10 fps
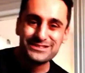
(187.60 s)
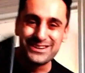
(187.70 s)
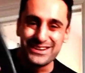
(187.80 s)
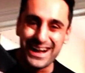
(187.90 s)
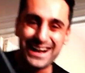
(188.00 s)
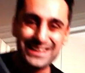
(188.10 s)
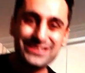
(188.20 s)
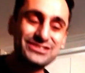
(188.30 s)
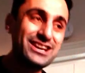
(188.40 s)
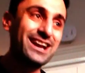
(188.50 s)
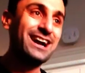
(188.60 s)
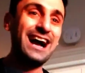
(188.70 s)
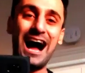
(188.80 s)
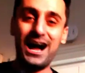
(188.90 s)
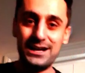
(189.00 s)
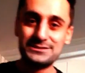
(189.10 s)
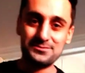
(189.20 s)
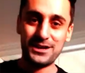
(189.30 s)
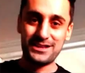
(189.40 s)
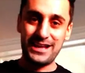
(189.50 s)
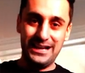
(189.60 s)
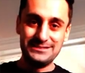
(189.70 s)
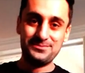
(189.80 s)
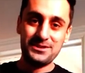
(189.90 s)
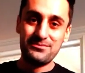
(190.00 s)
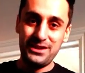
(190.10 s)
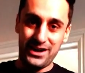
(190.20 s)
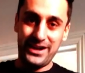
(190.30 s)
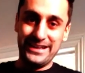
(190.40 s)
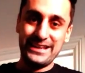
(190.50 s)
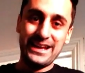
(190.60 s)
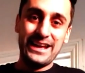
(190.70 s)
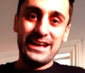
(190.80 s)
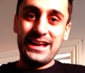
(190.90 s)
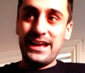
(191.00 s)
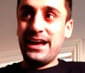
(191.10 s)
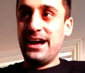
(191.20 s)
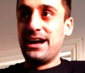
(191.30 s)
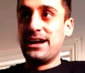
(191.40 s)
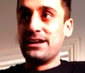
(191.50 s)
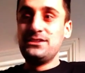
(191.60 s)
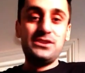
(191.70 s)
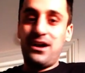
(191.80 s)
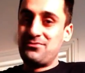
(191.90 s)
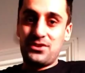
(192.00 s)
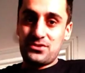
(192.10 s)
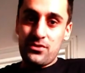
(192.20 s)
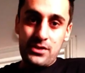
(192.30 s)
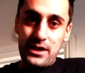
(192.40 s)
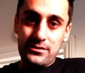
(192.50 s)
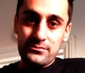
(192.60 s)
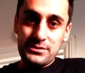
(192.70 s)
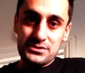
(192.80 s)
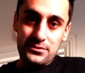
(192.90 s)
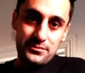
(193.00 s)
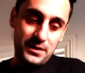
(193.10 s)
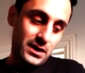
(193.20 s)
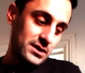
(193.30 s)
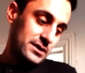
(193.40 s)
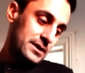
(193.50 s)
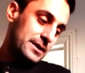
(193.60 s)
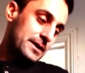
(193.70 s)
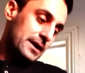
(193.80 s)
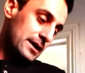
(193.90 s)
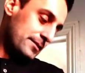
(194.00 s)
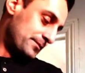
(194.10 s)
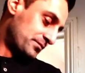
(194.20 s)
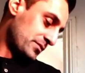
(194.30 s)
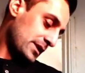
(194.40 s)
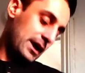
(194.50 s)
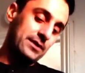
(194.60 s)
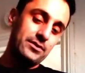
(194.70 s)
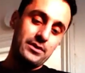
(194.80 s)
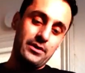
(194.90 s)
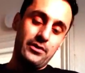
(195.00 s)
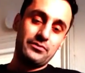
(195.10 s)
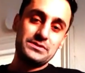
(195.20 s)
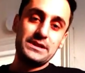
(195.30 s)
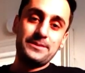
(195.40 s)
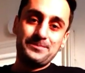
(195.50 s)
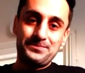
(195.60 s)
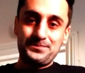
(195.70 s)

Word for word: Sorry, I had to check. Azmut, Azmat Mihai. Uh, you have not contacted me so far. Um, and obviously,